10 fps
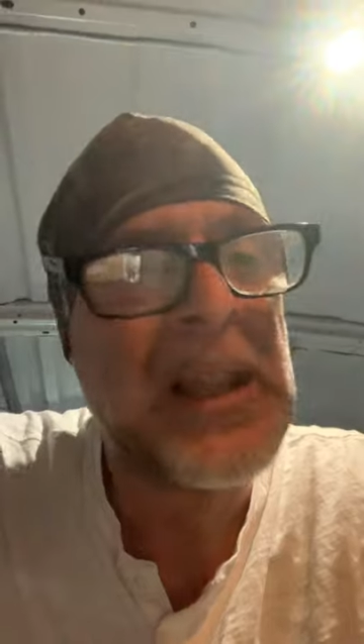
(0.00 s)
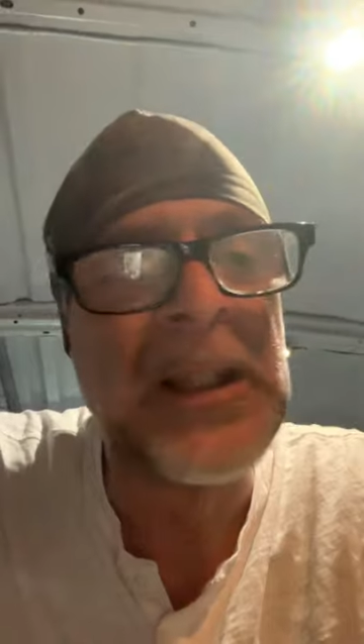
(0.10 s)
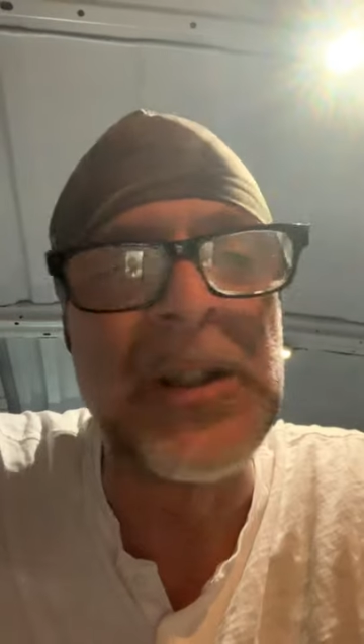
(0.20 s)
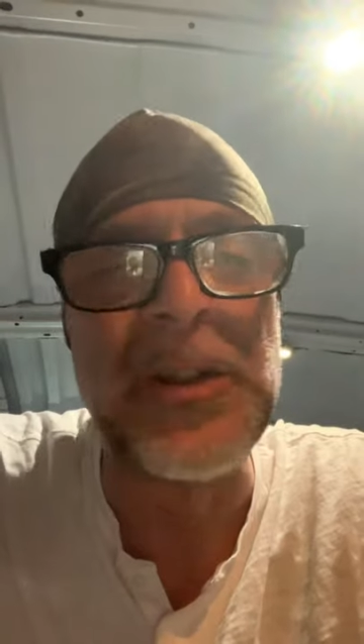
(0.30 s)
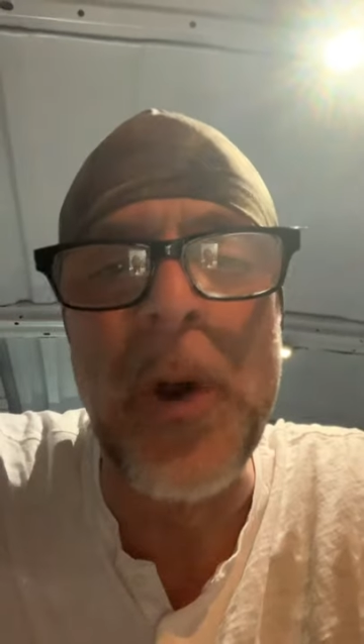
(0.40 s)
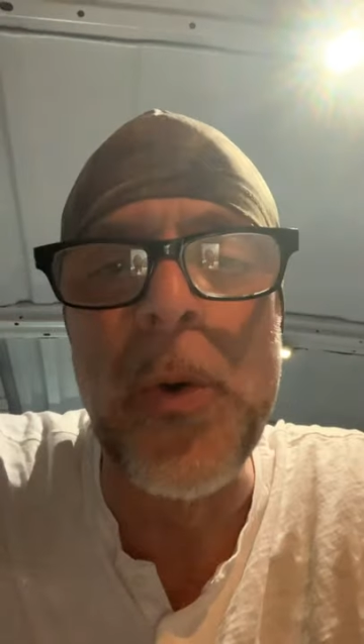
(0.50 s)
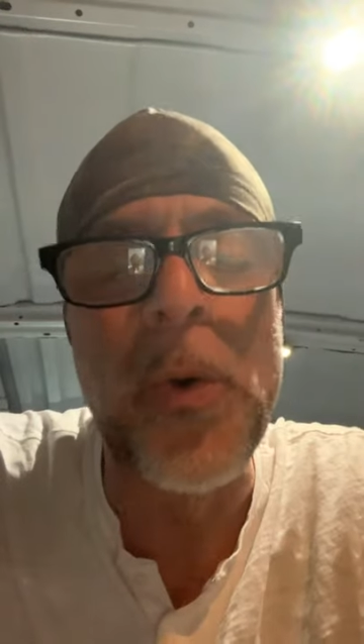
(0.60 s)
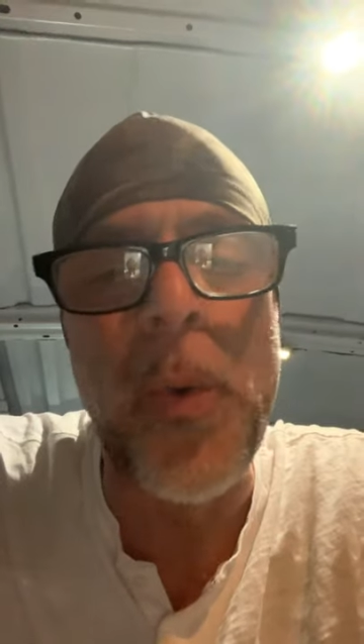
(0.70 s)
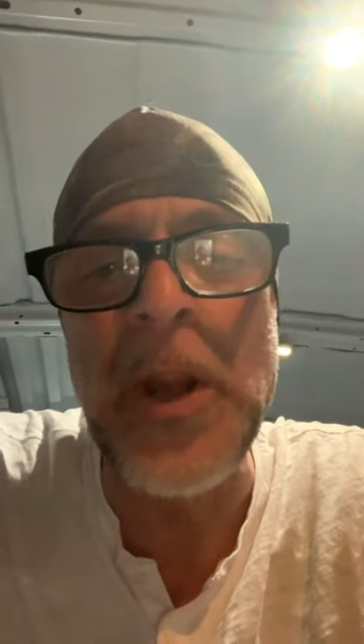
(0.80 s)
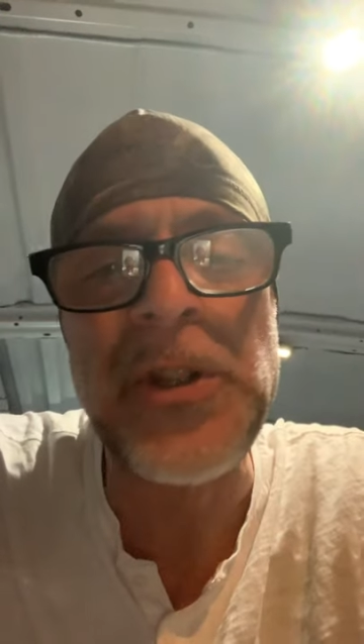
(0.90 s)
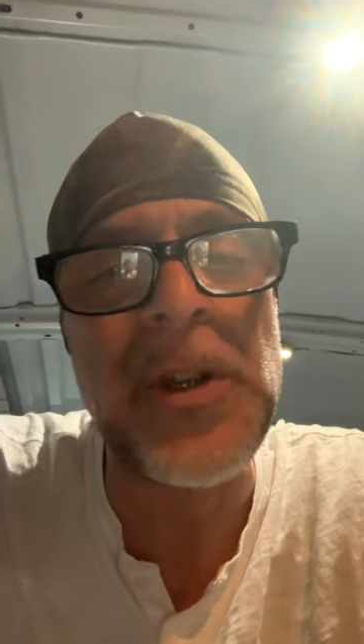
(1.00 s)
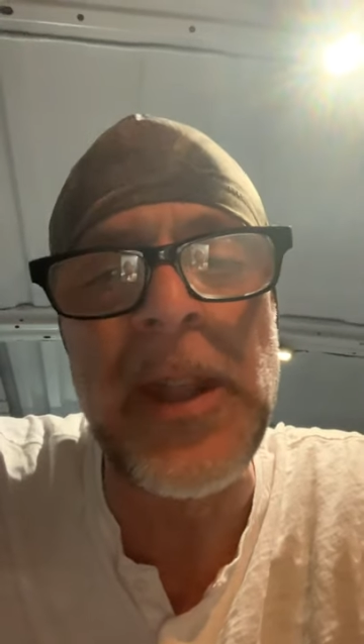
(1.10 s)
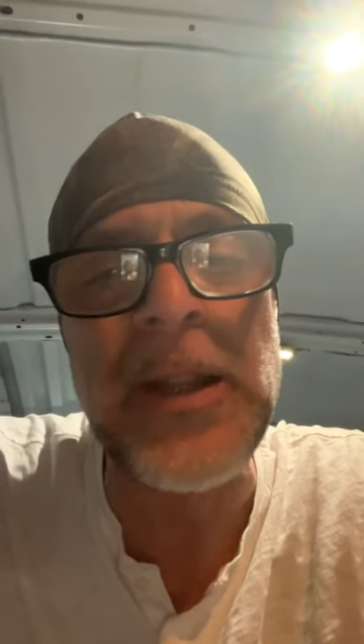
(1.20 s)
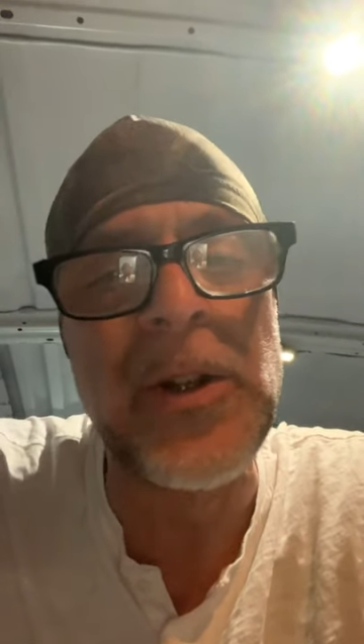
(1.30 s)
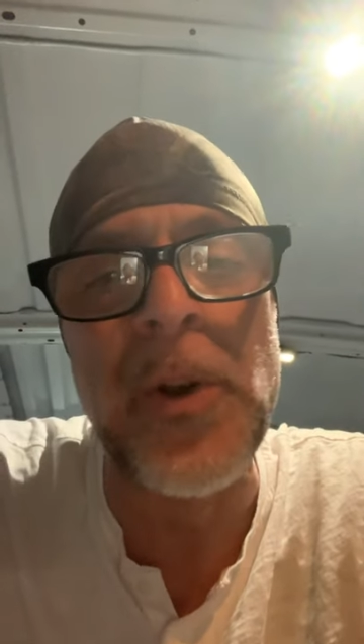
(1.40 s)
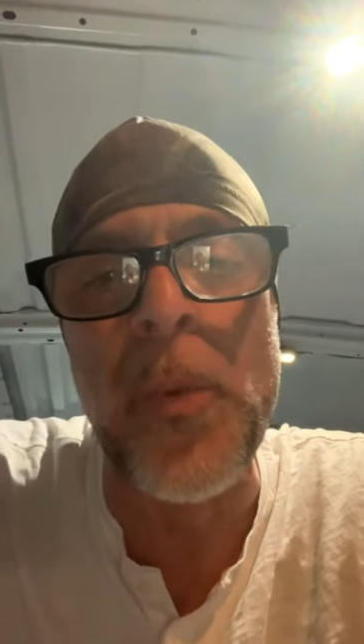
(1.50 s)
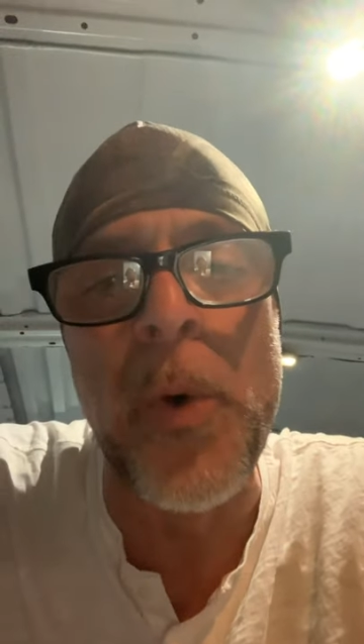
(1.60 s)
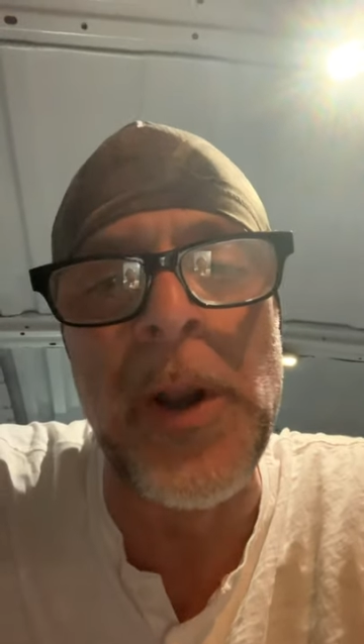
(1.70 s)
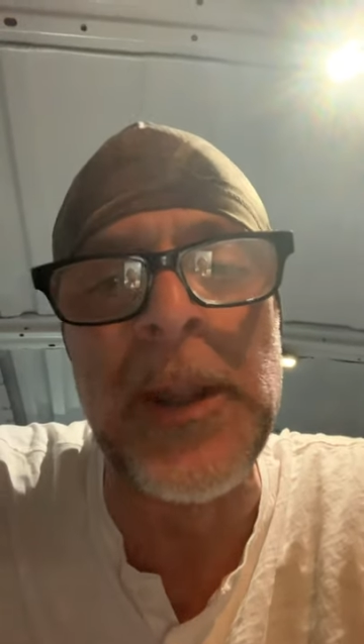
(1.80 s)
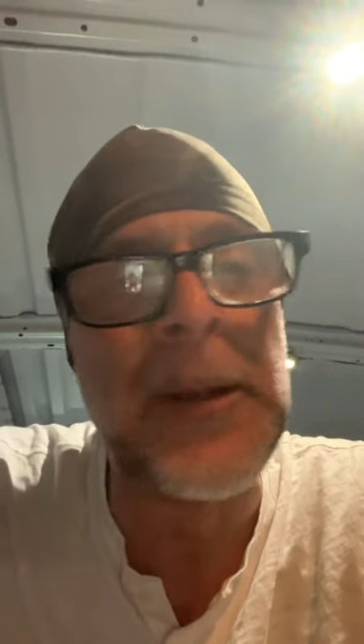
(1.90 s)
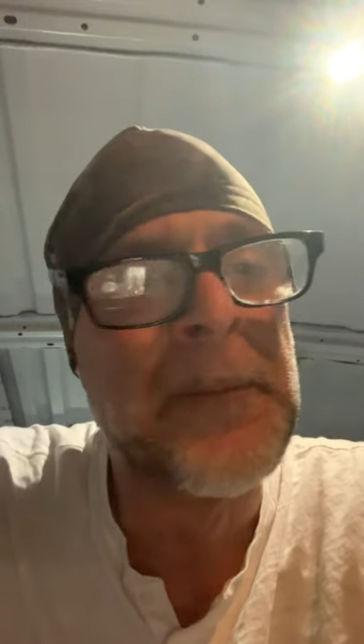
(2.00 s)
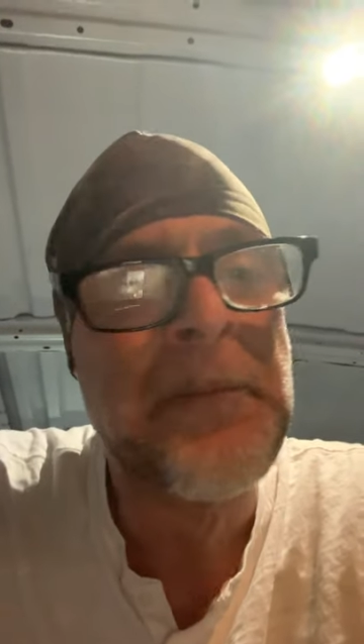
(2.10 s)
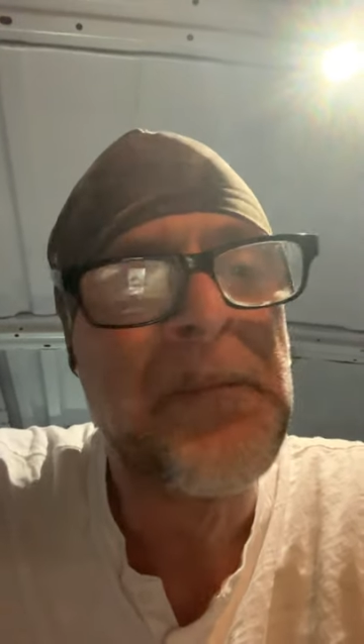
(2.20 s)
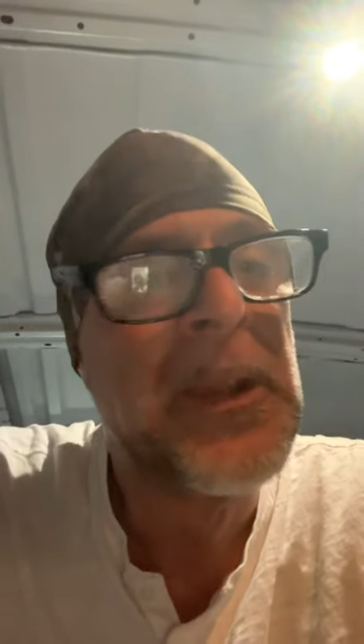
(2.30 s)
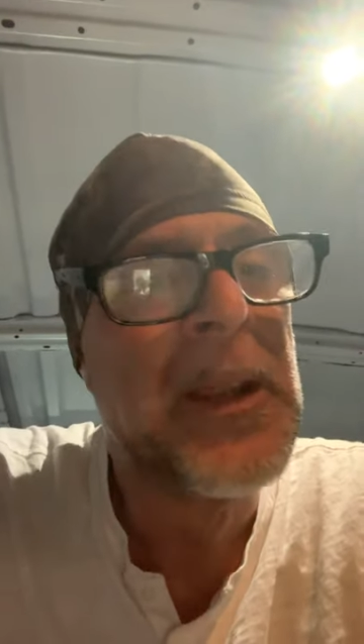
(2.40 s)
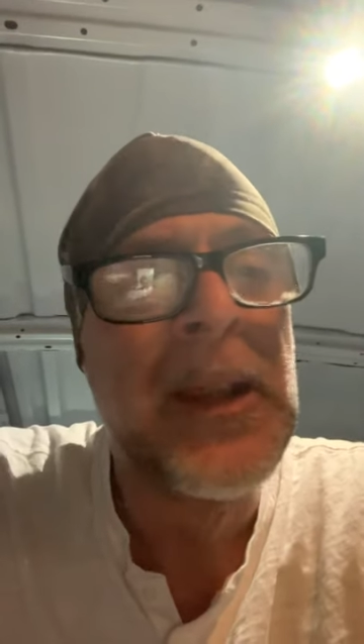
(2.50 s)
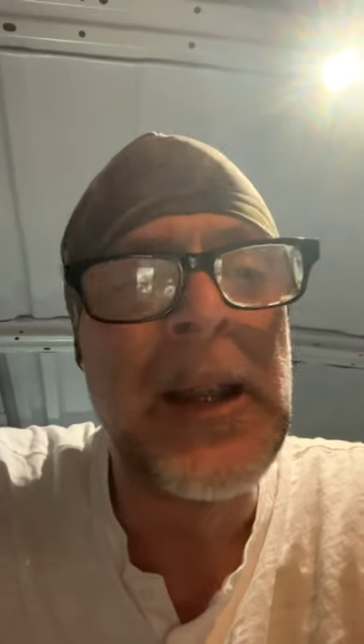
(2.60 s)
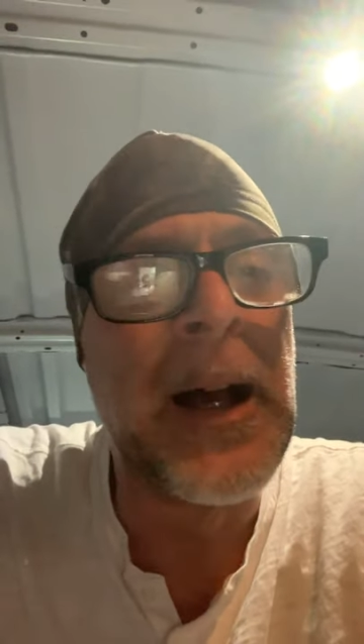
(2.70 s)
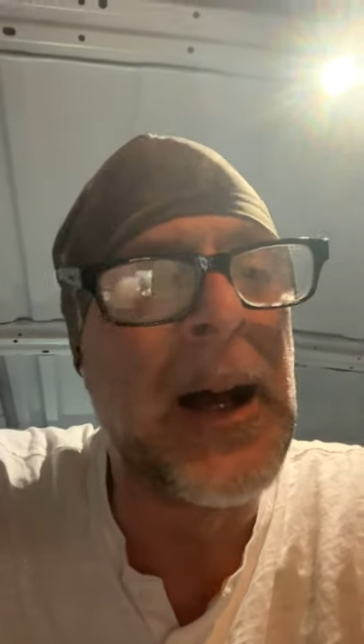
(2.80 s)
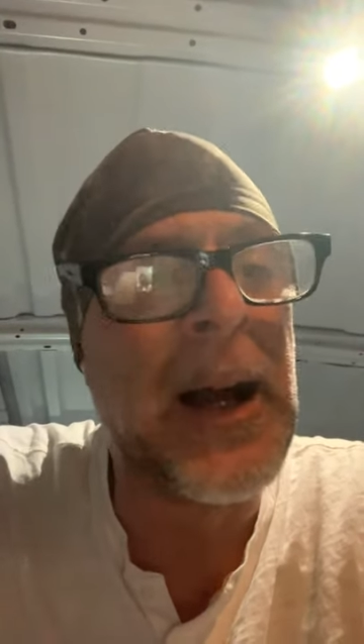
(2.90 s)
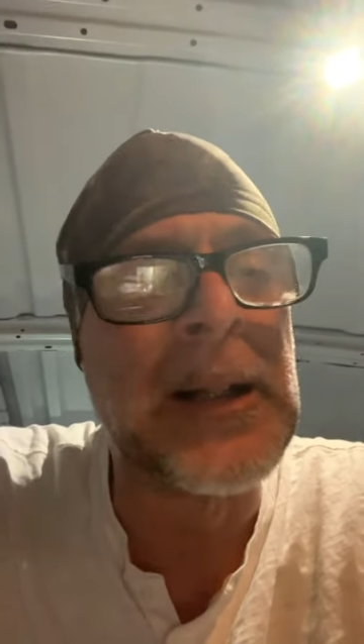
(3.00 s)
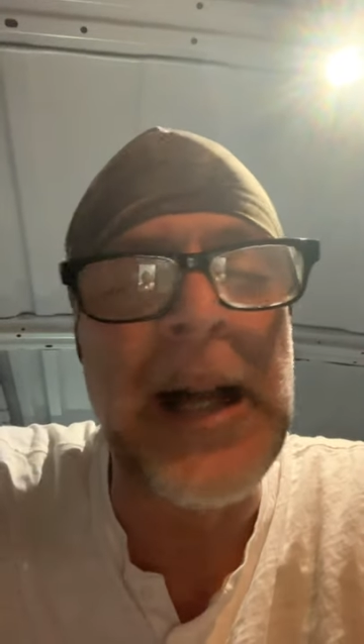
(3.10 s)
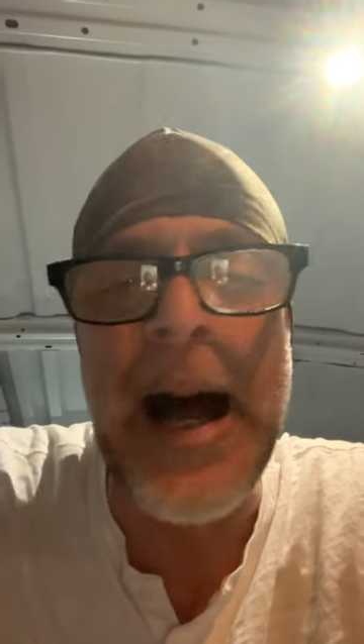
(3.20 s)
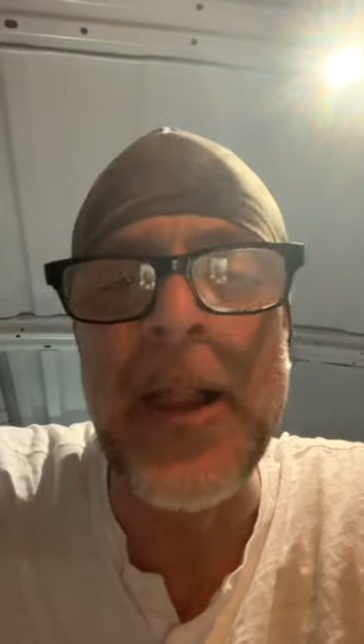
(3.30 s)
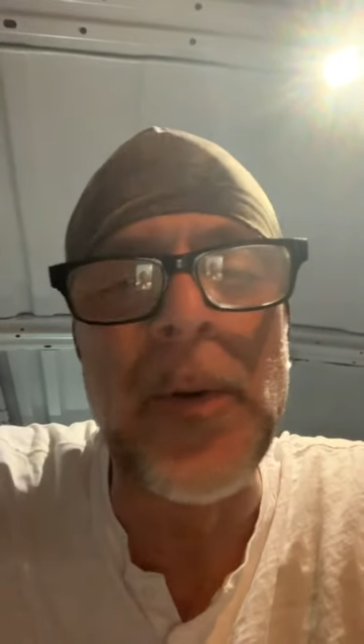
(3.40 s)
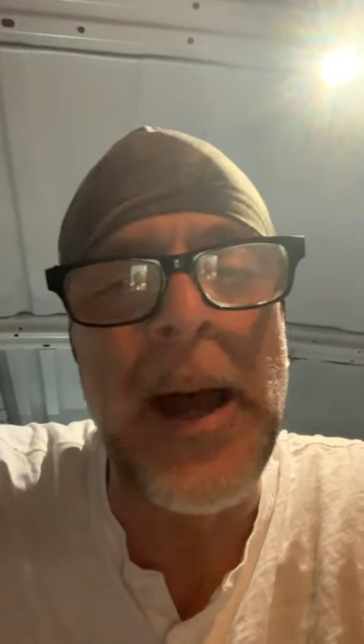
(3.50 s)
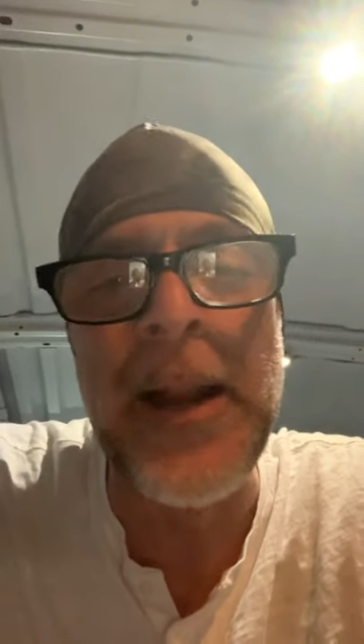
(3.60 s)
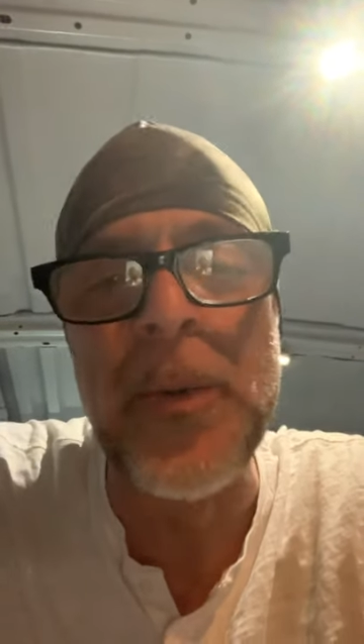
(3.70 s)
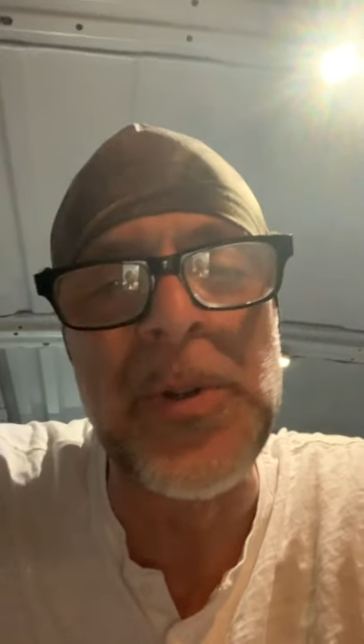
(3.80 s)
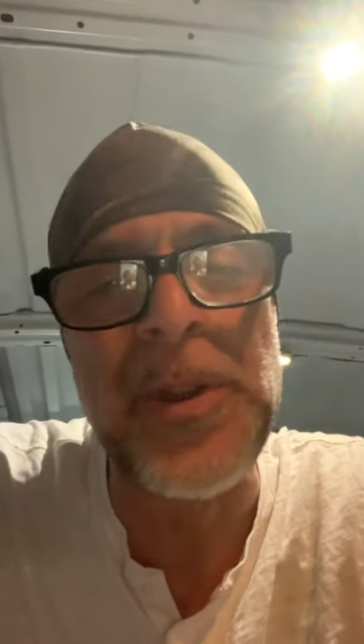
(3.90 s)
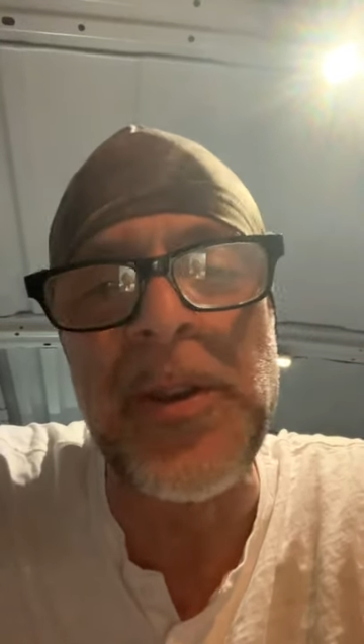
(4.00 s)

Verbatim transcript: there's no question they could have won it. Uh, Colorado was the